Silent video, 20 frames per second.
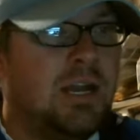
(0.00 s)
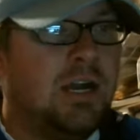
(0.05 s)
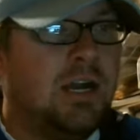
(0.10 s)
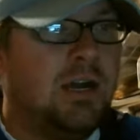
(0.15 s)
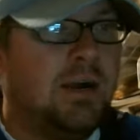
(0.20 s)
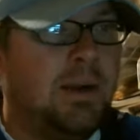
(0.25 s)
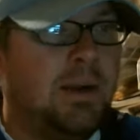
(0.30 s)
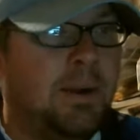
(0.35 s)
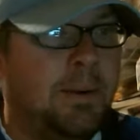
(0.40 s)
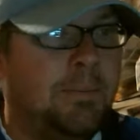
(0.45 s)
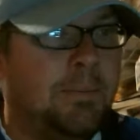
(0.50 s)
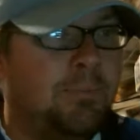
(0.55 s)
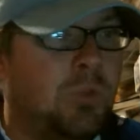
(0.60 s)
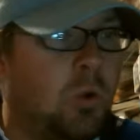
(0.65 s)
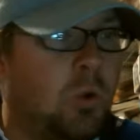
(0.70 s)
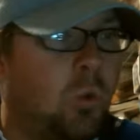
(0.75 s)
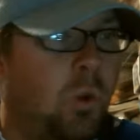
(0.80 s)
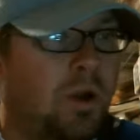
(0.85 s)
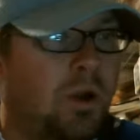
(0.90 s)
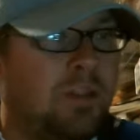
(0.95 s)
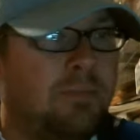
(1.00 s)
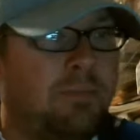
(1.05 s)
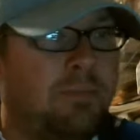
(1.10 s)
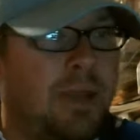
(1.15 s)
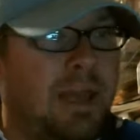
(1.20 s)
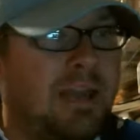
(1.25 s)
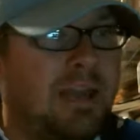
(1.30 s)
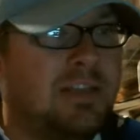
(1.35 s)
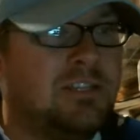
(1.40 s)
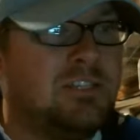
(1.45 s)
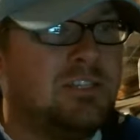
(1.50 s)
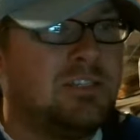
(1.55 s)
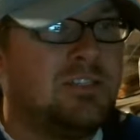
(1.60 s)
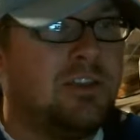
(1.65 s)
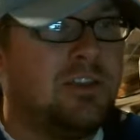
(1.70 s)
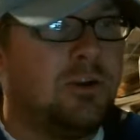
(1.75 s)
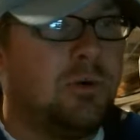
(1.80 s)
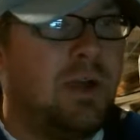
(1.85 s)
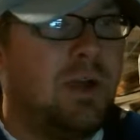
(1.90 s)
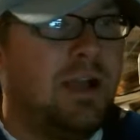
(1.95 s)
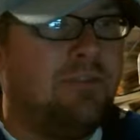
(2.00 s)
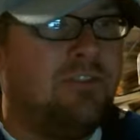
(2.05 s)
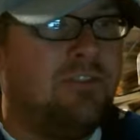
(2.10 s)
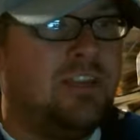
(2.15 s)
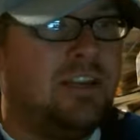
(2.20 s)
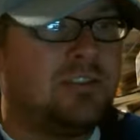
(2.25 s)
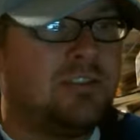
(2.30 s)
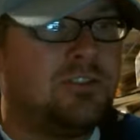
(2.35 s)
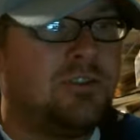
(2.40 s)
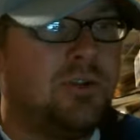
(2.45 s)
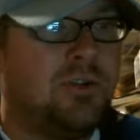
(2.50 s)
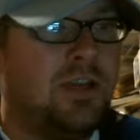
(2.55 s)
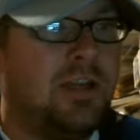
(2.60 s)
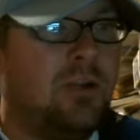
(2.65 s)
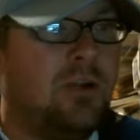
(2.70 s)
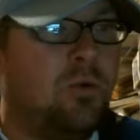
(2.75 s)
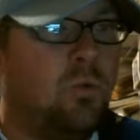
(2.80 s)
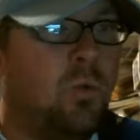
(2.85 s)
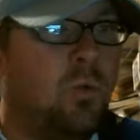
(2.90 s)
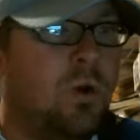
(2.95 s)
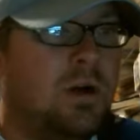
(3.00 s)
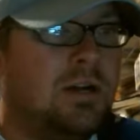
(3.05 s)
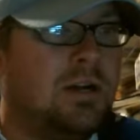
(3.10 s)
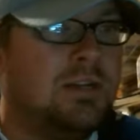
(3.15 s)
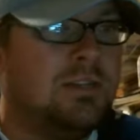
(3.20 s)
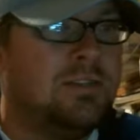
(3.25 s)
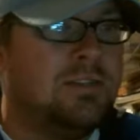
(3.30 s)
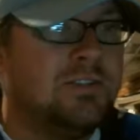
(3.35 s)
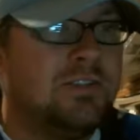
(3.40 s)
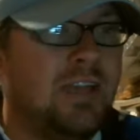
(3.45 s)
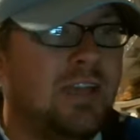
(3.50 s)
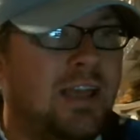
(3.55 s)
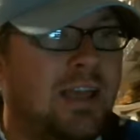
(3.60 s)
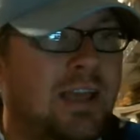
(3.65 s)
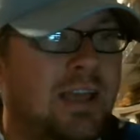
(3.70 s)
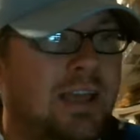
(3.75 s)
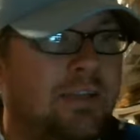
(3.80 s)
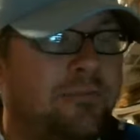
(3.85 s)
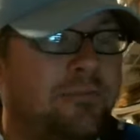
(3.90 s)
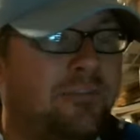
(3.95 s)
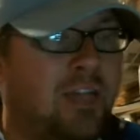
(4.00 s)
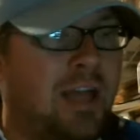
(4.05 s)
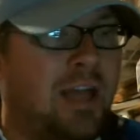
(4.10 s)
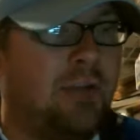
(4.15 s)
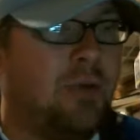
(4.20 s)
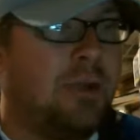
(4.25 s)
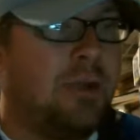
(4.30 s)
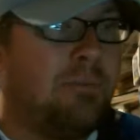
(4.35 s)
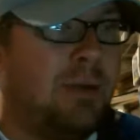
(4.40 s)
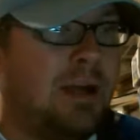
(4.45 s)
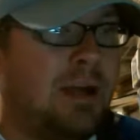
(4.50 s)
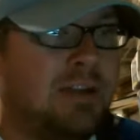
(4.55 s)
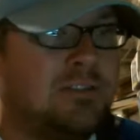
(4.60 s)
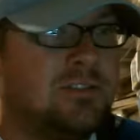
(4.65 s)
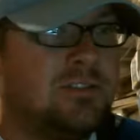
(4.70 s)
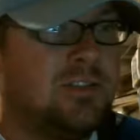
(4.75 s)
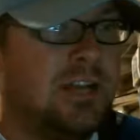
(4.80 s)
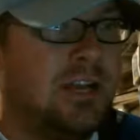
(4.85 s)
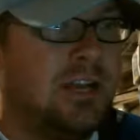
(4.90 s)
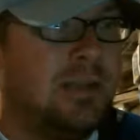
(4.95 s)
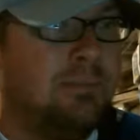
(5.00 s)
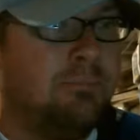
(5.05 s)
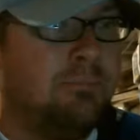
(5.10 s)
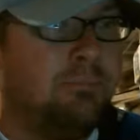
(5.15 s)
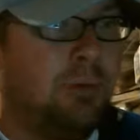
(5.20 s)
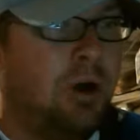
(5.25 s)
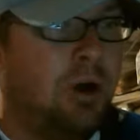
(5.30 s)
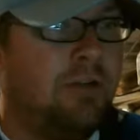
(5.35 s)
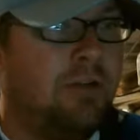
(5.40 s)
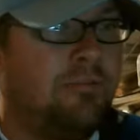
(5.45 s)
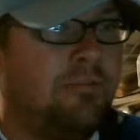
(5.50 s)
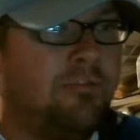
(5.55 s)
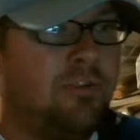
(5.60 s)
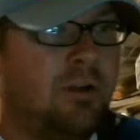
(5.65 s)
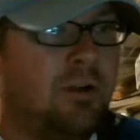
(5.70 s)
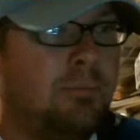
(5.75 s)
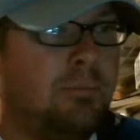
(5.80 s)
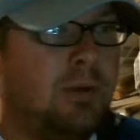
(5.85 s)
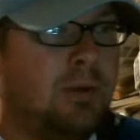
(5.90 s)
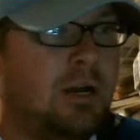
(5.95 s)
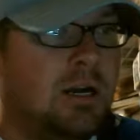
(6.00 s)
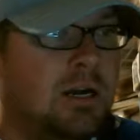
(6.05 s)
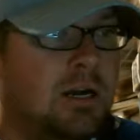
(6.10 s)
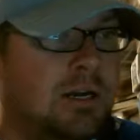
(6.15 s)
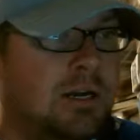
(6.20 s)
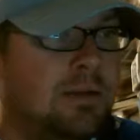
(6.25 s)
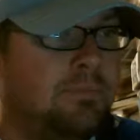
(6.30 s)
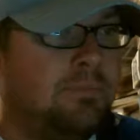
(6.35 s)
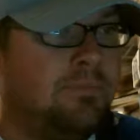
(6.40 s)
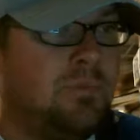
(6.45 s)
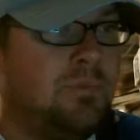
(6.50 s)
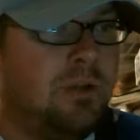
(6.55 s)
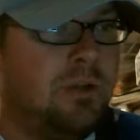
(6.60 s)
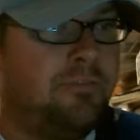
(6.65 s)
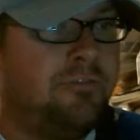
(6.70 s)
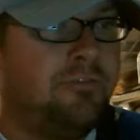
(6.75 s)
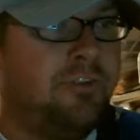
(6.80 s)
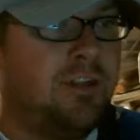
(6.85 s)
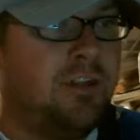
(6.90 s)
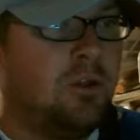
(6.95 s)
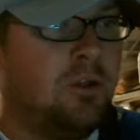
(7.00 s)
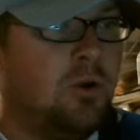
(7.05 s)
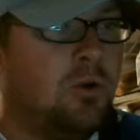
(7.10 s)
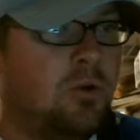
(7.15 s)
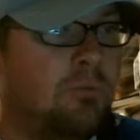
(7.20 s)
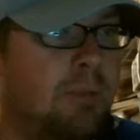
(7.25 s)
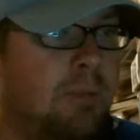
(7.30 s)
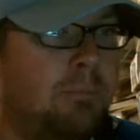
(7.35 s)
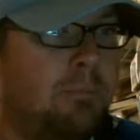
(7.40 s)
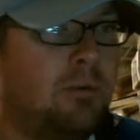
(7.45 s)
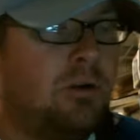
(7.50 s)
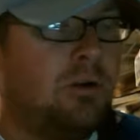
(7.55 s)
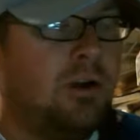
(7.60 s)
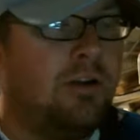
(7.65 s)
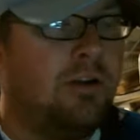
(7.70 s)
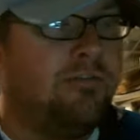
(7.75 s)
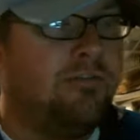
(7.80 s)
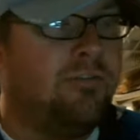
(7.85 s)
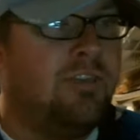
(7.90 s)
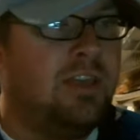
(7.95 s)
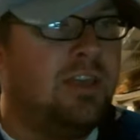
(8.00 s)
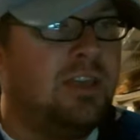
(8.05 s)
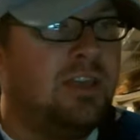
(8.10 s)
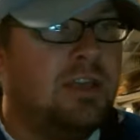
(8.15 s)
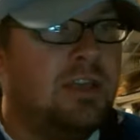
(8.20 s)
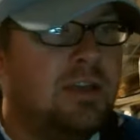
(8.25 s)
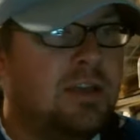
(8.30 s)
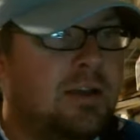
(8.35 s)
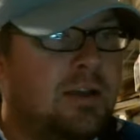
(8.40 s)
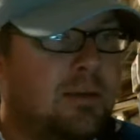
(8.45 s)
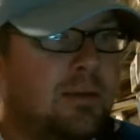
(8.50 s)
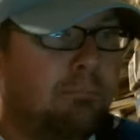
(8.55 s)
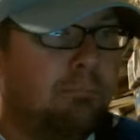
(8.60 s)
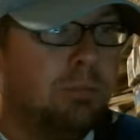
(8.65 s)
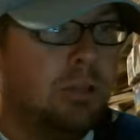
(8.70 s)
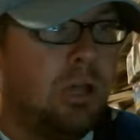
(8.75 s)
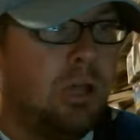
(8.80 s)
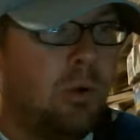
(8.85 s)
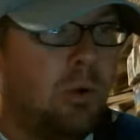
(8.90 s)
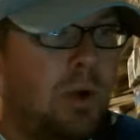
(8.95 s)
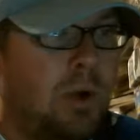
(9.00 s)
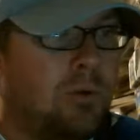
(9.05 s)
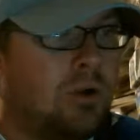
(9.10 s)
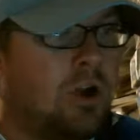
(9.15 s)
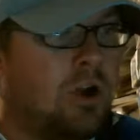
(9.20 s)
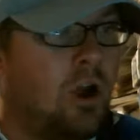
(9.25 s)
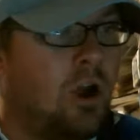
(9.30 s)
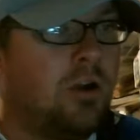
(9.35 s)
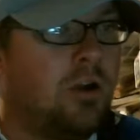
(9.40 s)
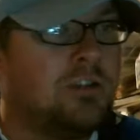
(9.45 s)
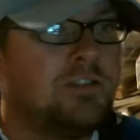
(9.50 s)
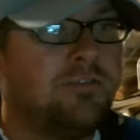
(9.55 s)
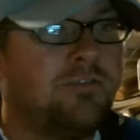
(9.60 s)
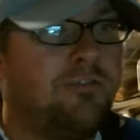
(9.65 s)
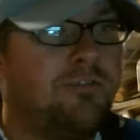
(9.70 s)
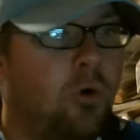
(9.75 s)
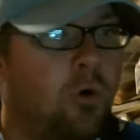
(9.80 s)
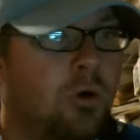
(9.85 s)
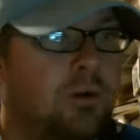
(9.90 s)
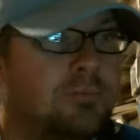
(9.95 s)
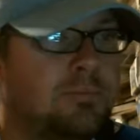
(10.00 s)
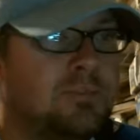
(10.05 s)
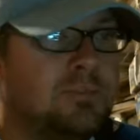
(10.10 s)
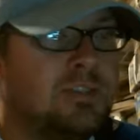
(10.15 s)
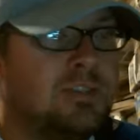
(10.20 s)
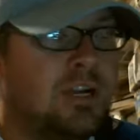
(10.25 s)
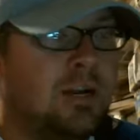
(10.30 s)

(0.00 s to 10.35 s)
One of the packages that arrived yesterday was a flat rate box that I bought from a fellow member of the Blowout Cards forums.